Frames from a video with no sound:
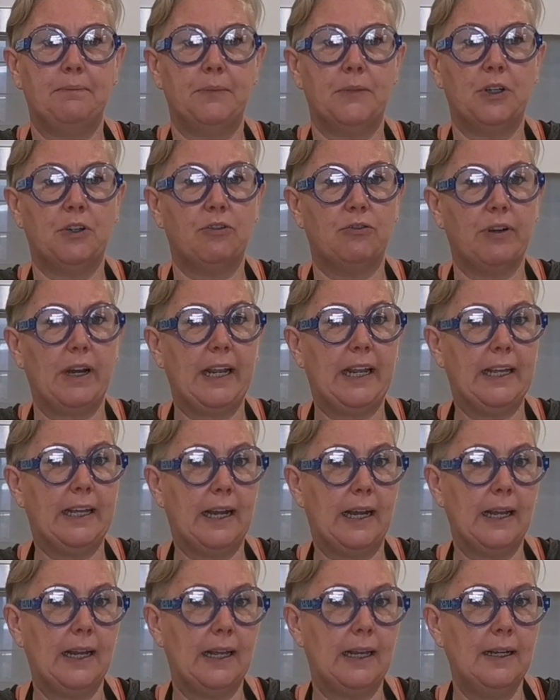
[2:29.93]
grey
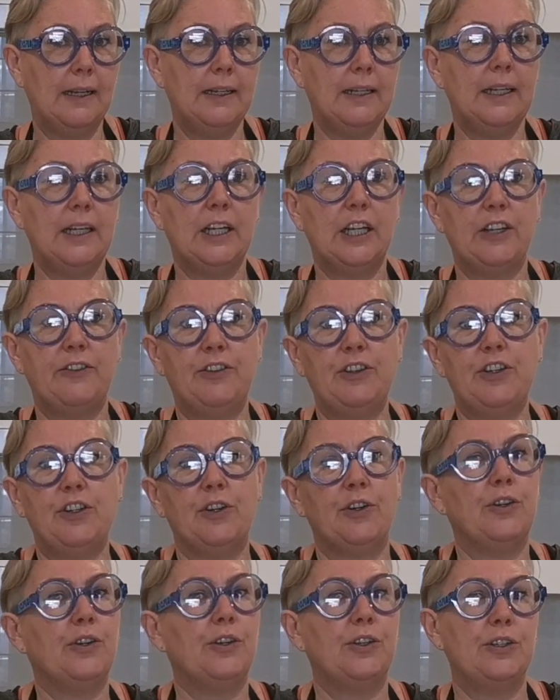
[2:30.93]
colour if you
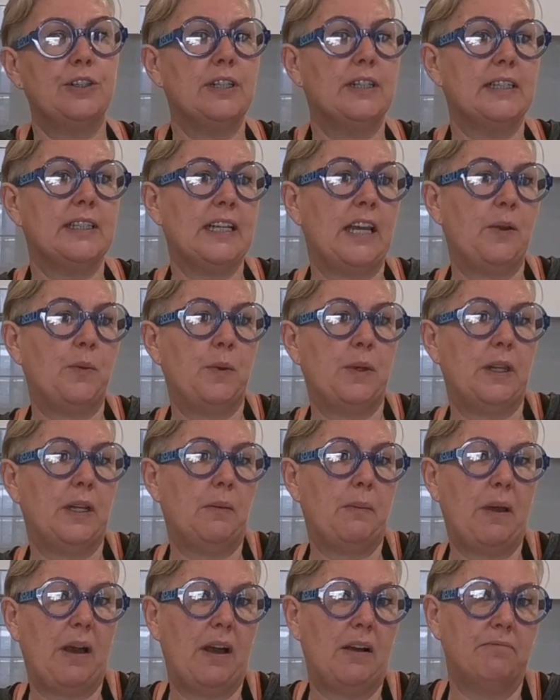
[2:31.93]
don't use it, say, within
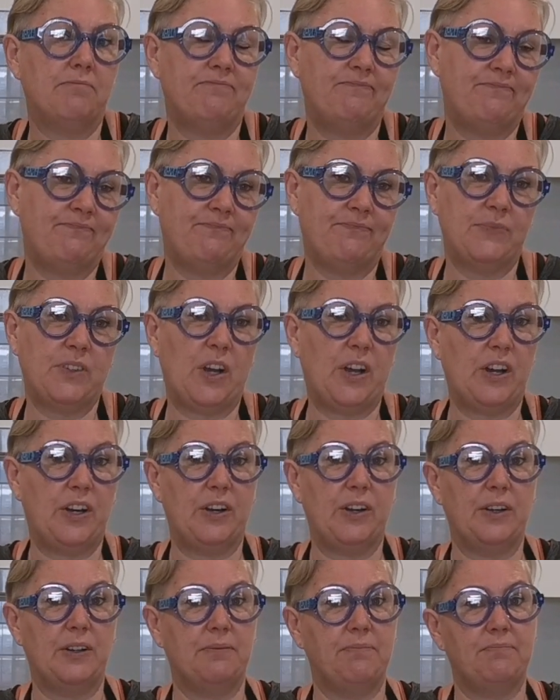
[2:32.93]
about, I don't
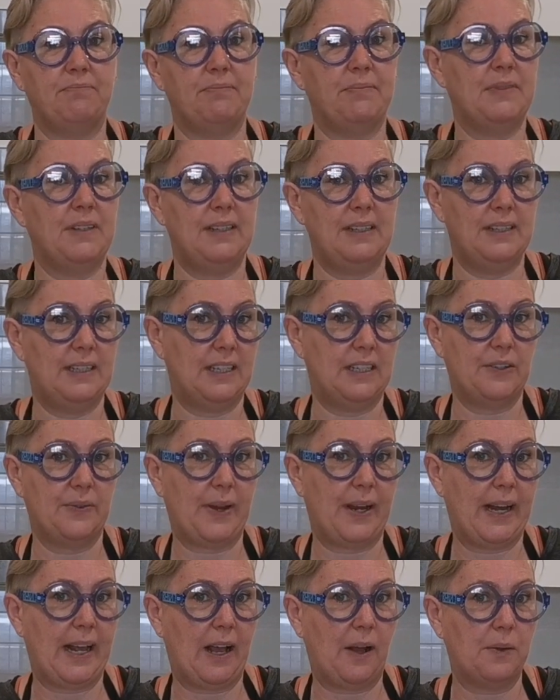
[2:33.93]
know, 6 or
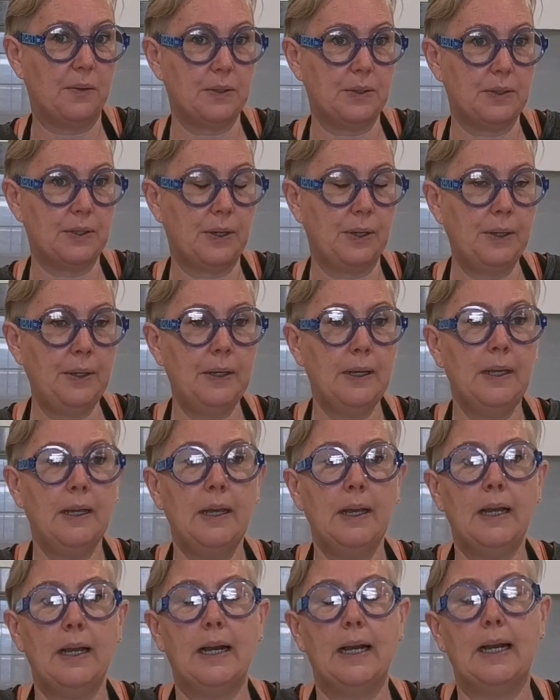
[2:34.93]
8 hours or so.
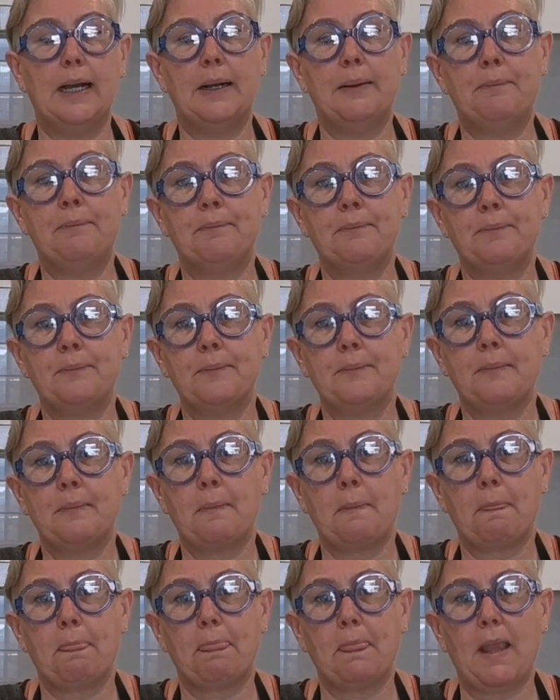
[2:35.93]

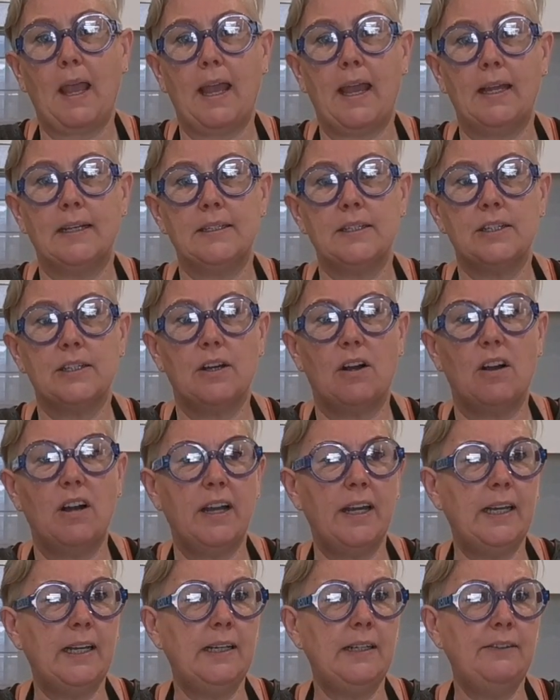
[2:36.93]
And
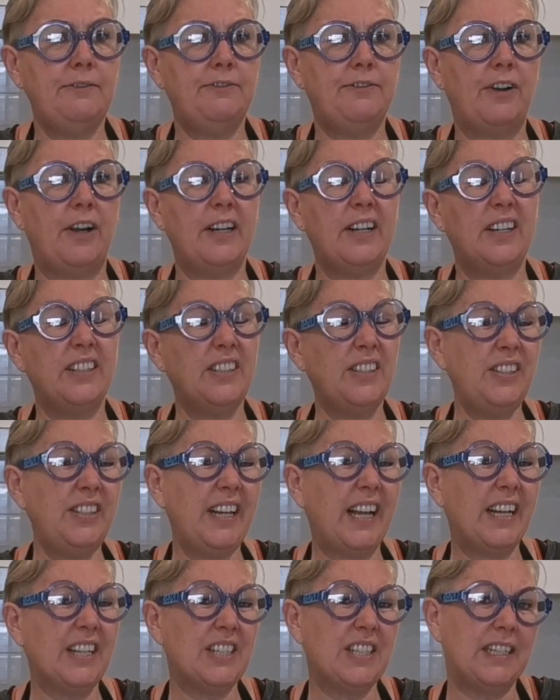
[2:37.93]
I find I don't
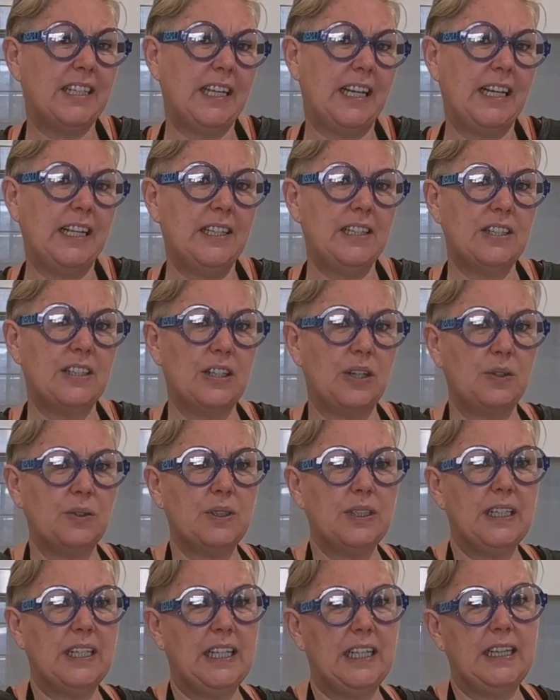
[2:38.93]
actually need salt
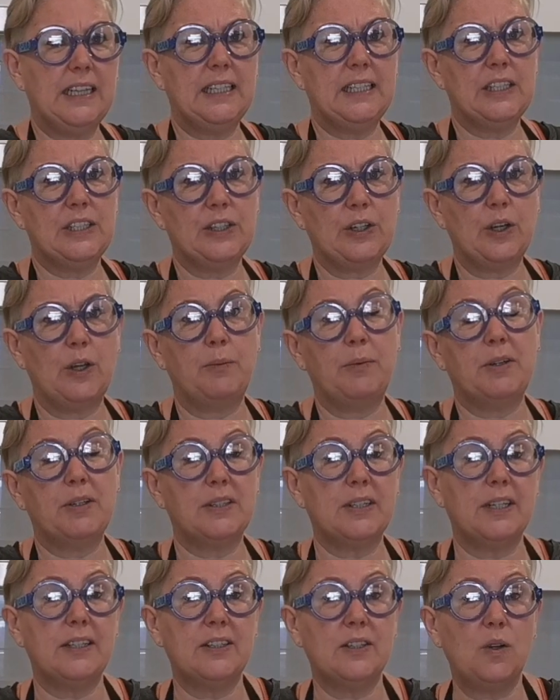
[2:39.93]
in this dough because
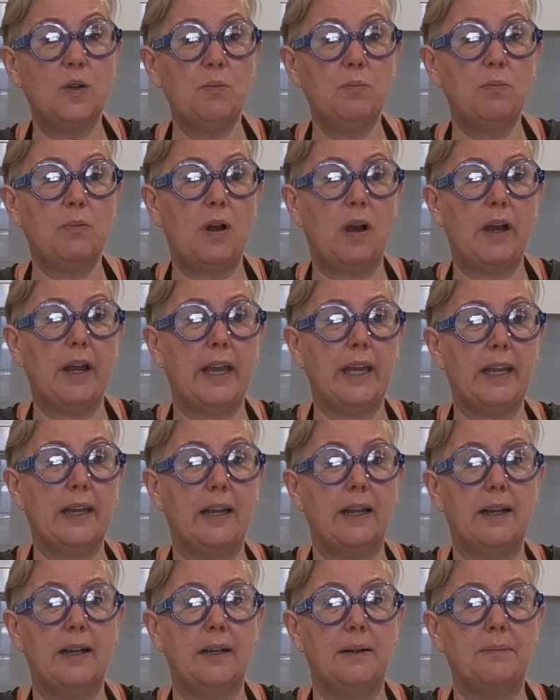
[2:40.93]
I salt my
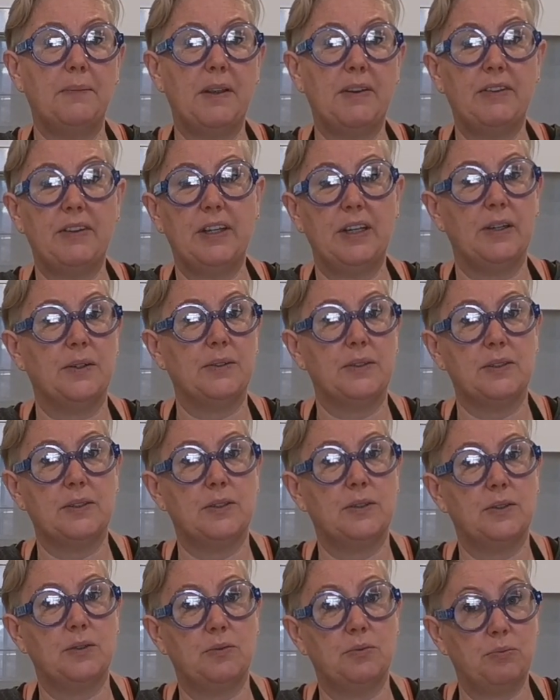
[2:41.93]
everything else
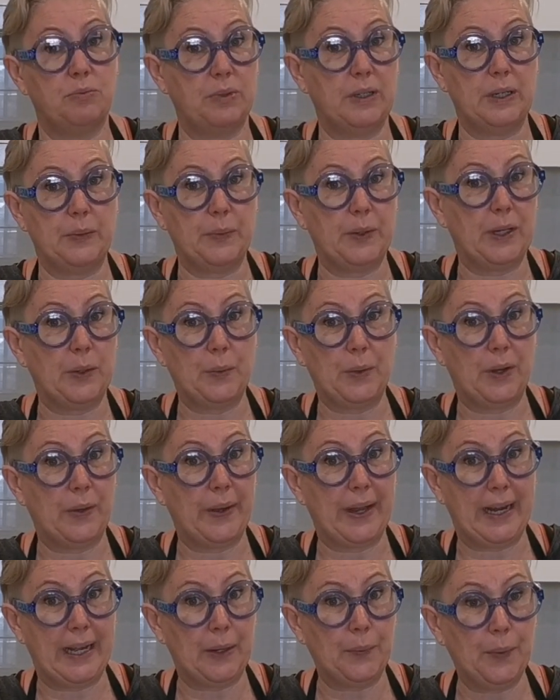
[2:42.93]
really, really
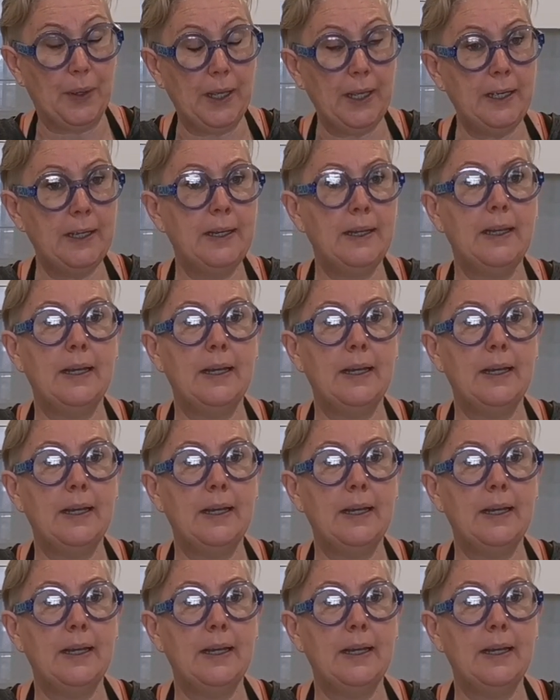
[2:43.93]
well anyway.